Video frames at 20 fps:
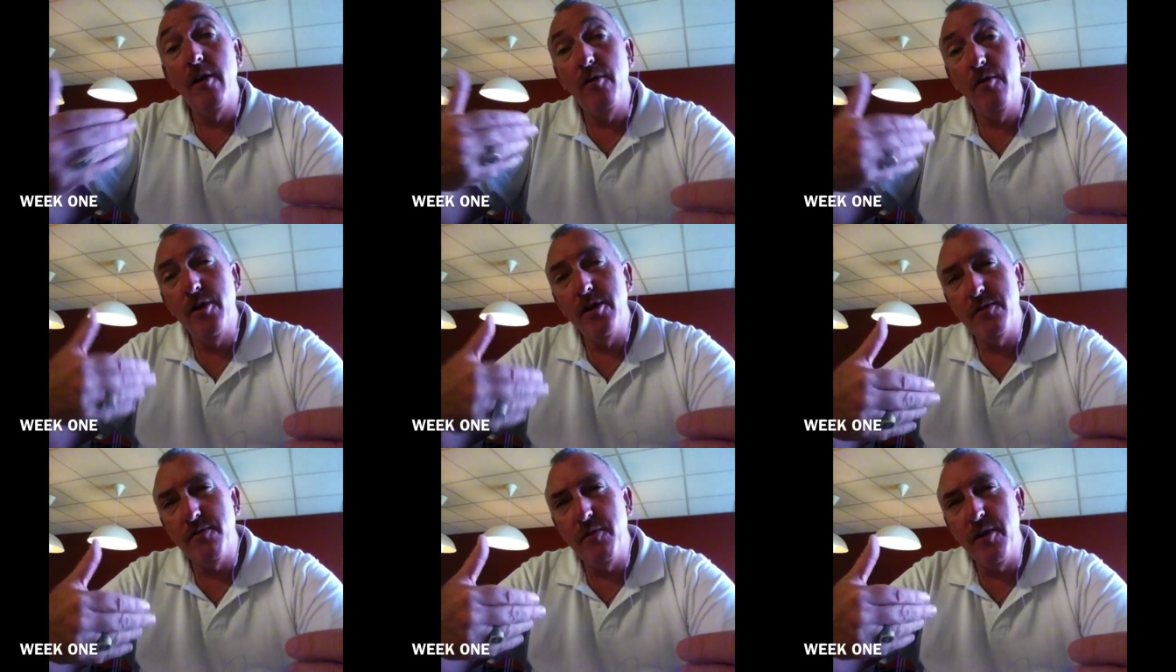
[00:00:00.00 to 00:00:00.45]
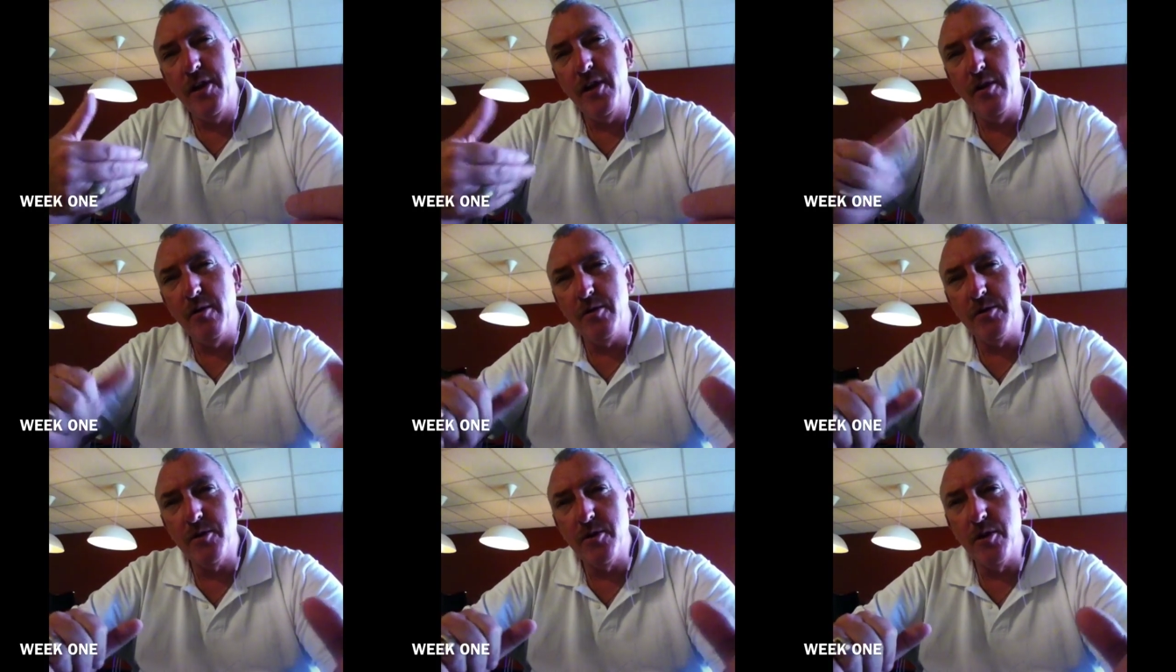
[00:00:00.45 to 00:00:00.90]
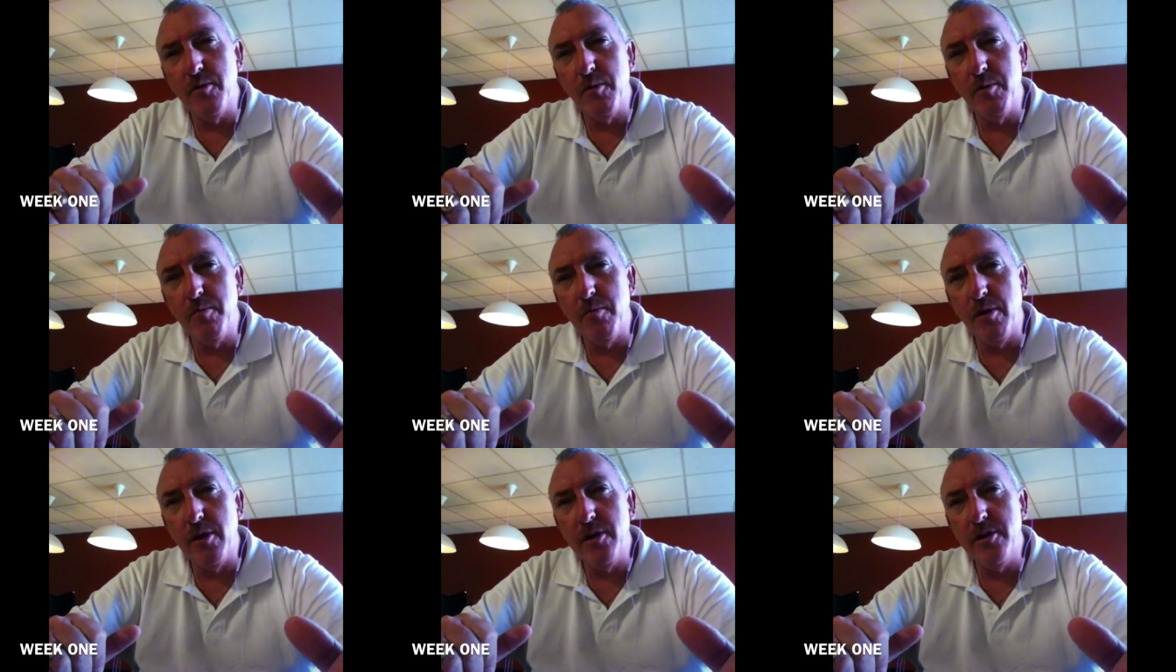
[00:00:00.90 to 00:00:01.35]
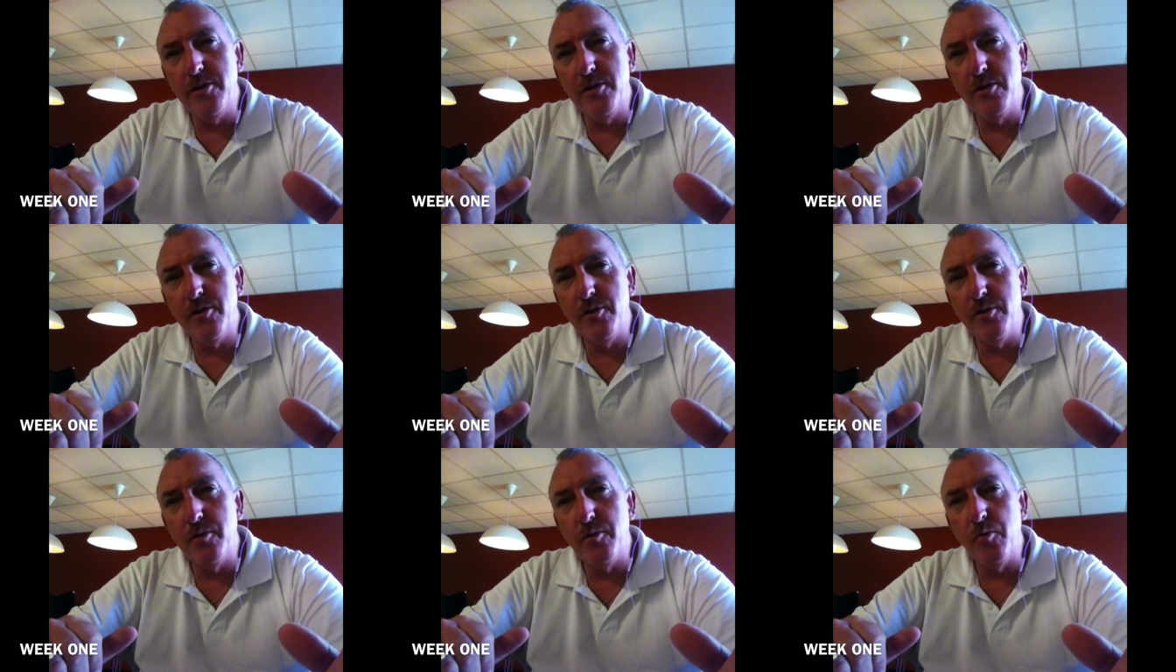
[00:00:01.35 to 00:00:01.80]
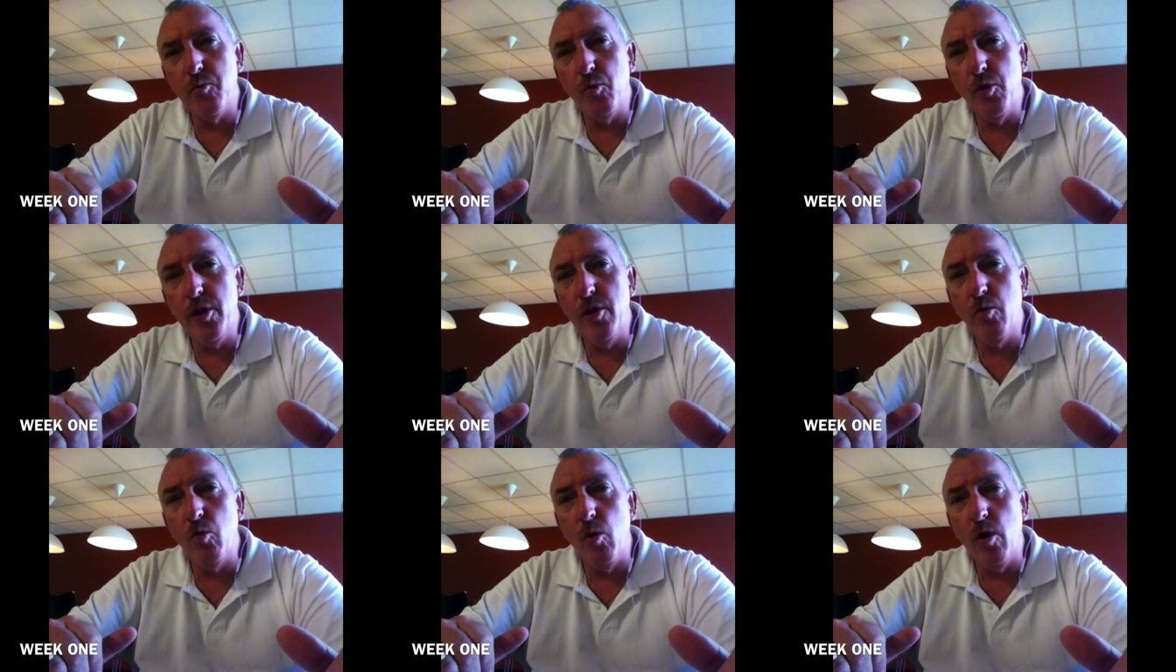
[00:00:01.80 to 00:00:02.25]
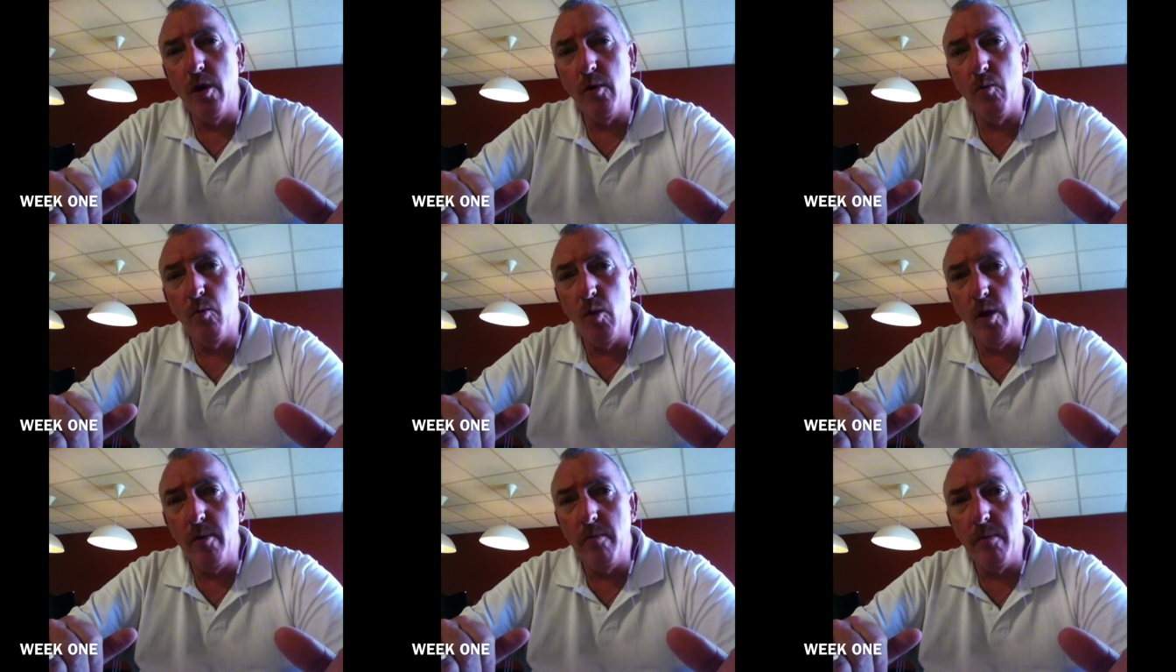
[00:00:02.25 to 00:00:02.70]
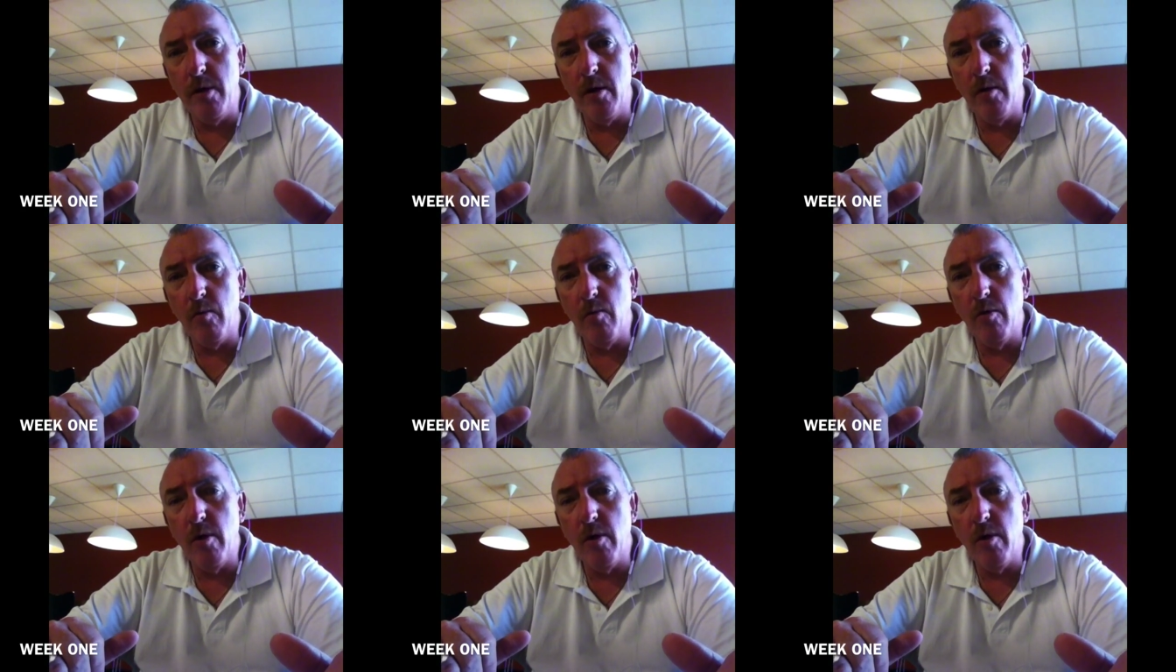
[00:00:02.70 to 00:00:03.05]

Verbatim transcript: this video is going to replace your week one Wimba.